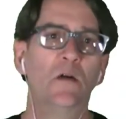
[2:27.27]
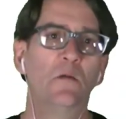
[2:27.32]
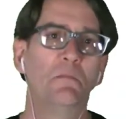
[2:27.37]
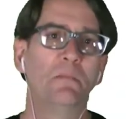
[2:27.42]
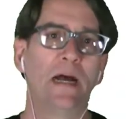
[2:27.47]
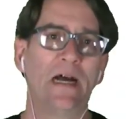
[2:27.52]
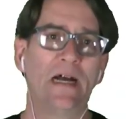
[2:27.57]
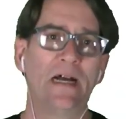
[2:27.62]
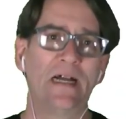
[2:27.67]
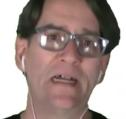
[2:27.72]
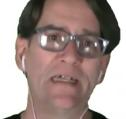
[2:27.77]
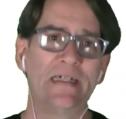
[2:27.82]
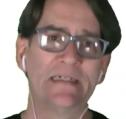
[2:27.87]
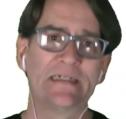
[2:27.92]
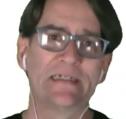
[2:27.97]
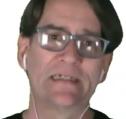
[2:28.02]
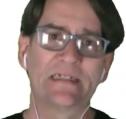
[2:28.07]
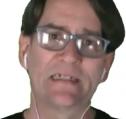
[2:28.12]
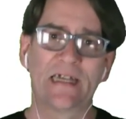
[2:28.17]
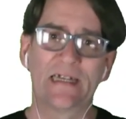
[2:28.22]
By
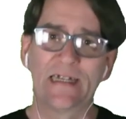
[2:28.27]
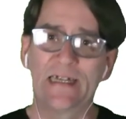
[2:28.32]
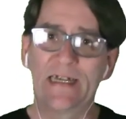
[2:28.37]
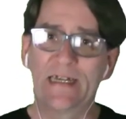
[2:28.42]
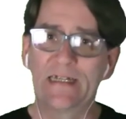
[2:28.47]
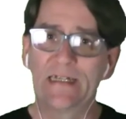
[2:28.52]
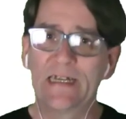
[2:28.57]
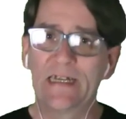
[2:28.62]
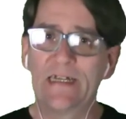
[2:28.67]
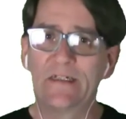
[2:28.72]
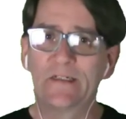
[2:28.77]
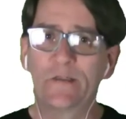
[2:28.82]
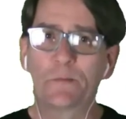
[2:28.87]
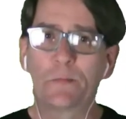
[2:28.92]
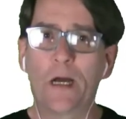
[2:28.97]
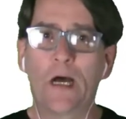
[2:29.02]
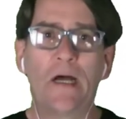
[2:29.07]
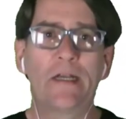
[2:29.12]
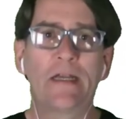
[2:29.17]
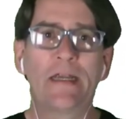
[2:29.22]
studying these
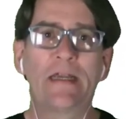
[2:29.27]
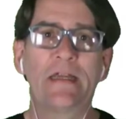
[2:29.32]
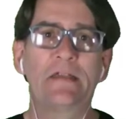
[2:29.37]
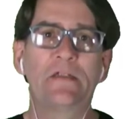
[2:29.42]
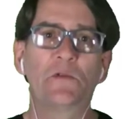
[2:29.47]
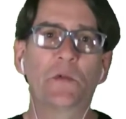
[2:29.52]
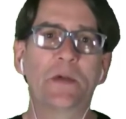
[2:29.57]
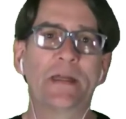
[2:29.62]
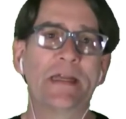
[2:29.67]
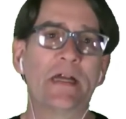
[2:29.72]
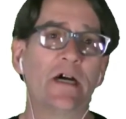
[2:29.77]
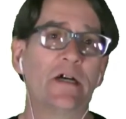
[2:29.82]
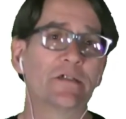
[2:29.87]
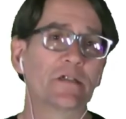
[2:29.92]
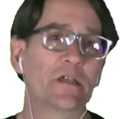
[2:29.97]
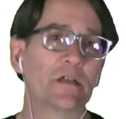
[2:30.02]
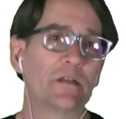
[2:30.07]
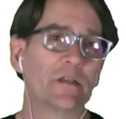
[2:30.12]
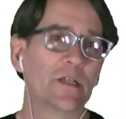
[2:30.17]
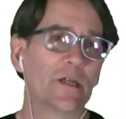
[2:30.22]
bodies, we
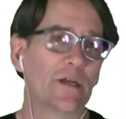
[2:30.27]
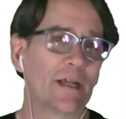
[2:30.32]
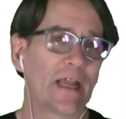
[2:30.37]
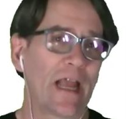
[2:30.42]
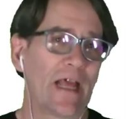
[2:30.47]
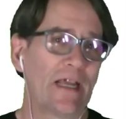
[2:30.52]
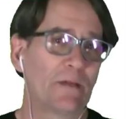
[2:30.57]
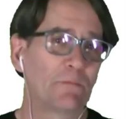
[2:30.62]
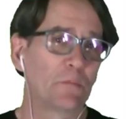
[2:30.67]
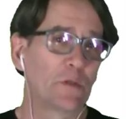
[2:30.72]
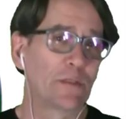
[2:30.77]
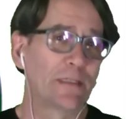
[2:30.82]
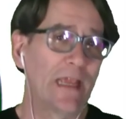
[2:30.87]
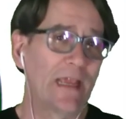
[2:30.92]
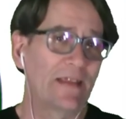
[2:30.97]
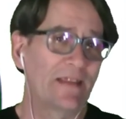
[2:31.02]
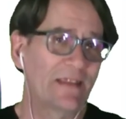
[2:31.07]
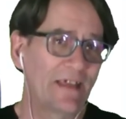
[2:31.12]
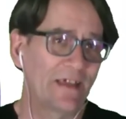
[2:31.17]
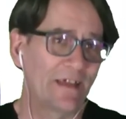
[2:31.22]
also learn how to
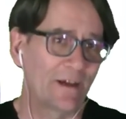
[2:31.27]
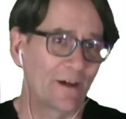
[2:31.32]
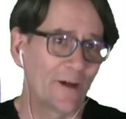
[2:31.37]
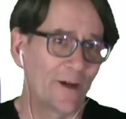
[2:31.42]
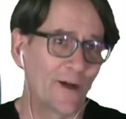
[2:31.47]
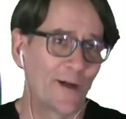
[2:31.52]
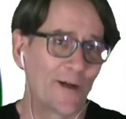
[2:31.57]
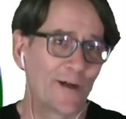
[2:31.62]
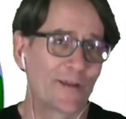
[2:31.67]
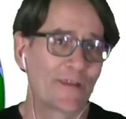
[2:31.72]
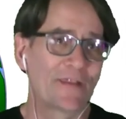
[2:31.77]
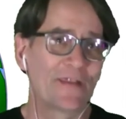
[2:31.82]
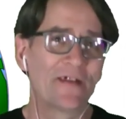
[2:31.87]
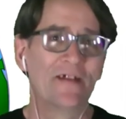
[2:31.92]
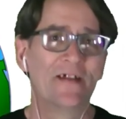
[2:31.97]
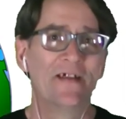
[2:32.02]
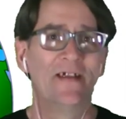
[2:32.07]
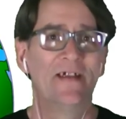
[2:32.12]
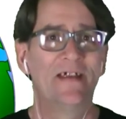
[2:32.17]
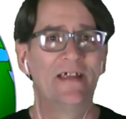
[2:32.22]
protect the Earth
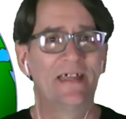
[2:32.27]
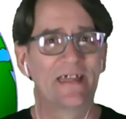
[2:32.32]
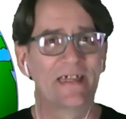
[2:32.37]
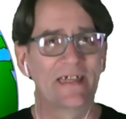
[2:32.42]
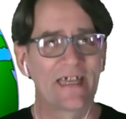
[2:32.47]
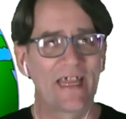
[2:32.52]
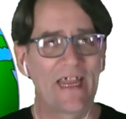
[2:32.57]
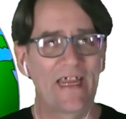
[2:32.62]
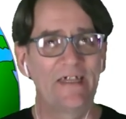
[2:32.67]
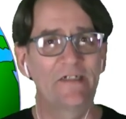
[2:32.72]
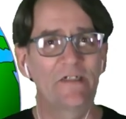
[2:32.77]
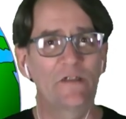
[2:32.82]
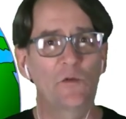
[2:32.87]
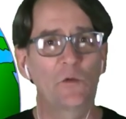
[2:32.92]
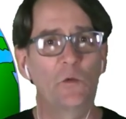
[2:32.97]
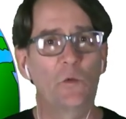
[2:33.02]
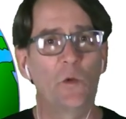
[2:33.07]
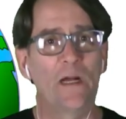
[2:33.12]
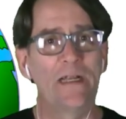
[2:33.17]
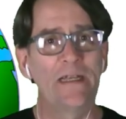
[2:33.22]
in case
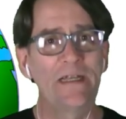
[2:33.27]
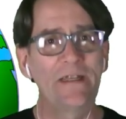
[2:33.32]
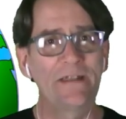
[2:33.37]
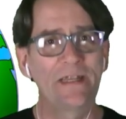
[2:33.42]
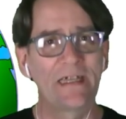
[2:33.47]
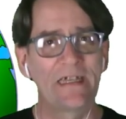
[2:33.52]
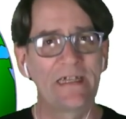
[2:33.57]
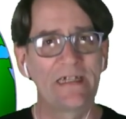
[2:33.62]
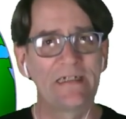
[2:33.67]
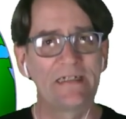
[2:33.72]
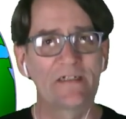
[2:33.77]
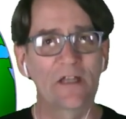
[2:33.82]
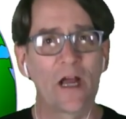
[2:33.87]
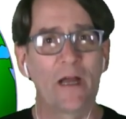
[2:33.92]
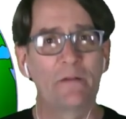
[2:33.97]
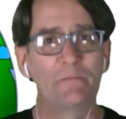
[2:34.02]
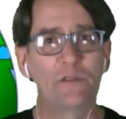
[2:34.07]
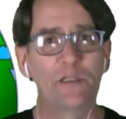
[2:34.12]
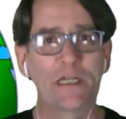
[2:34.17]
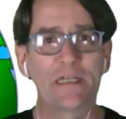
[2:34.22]
one of these
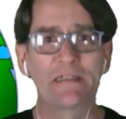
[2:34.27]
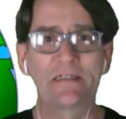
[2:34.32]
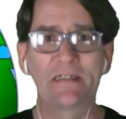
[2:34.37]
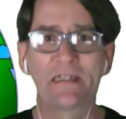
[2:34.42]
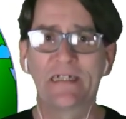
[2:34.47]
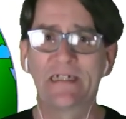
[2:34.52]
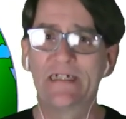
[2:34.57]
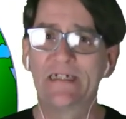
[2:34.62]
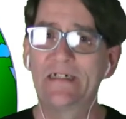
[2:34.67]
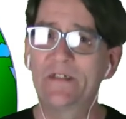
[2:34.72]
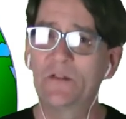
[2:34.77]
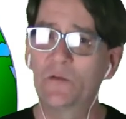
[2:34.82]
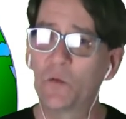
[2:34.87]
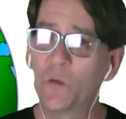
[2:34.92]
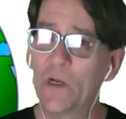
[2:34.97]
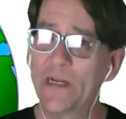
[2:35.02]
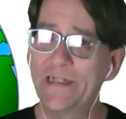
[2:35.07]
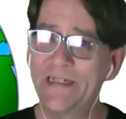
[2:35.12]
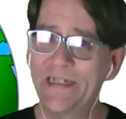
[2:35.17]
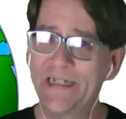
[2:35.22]
objects is
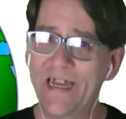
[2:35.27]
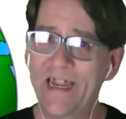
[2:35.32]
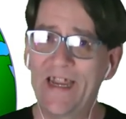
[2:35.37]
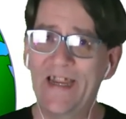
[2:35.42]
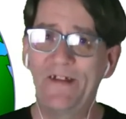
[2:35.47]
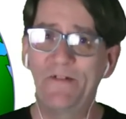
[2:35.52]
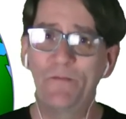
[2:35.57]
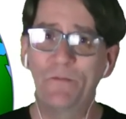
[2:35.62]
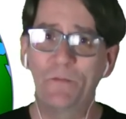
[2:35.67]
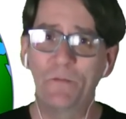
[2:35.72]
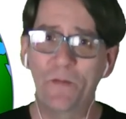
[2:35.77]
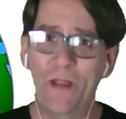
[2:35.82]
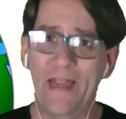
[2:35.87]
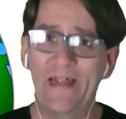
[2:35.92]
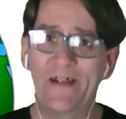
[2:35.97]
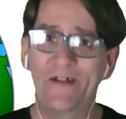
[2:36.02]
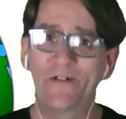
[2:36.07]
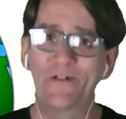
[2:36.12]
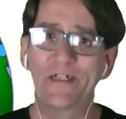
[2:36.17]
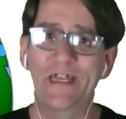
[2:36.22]
one day
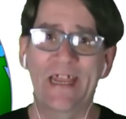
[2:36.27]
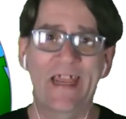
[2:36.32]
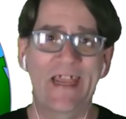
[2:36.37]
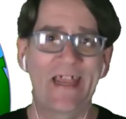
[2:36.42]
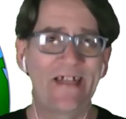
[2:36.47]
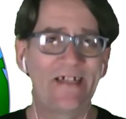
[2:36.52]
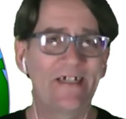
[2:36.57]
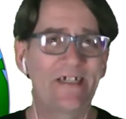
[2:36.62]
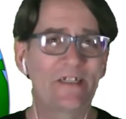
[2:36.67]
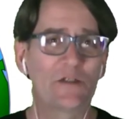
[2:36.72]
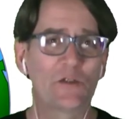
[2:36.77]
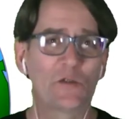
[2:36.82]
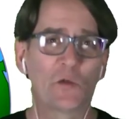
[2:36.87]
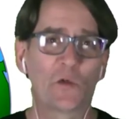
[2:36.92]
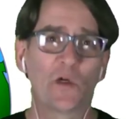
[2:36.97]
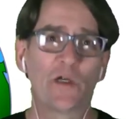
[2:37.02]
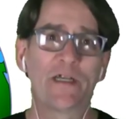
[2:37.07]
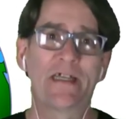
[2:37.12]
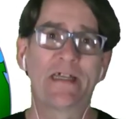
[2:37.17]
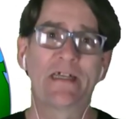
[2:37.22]
found headed
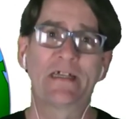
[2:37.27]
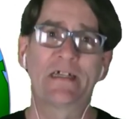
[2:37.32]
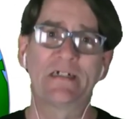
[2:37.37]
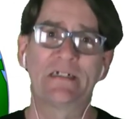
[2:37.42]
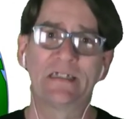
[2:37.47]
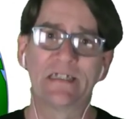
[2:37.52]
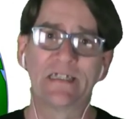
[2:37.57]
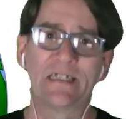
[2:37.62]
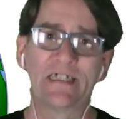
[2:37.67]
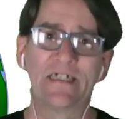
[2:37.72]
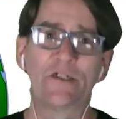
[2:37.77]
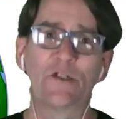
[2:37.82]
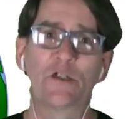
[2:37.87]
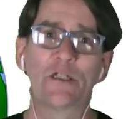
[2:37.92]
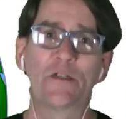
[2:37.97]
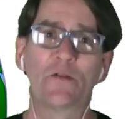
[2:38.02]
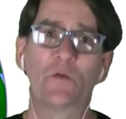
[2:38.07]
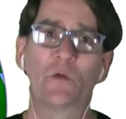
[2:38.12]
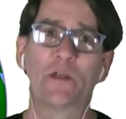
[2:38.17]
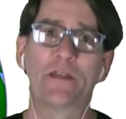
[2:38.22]
toward a
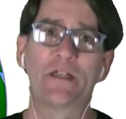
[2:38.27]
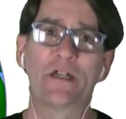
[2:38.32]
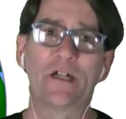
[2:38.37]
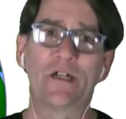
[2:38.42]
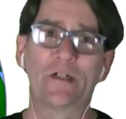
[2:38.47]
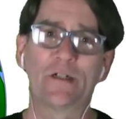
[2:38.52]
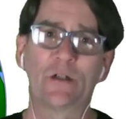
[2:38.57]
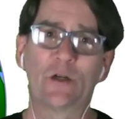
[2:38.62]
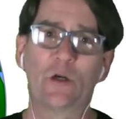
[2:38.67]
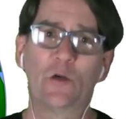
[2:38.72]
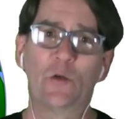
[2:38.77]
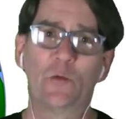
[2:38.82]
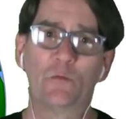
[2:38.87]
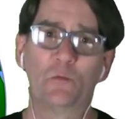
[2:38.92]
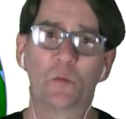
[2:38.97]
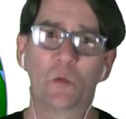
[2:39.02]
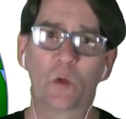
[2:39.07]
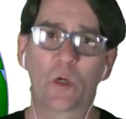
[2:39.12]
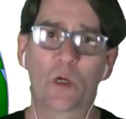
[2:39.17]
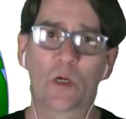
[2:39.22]
collision with our
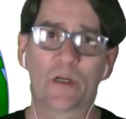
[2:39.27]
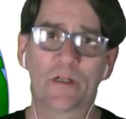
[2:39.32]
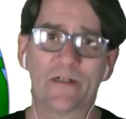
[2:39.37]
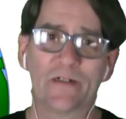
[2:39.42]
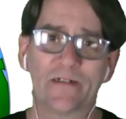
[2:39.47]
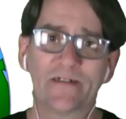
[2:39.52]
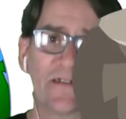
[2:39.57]
home world.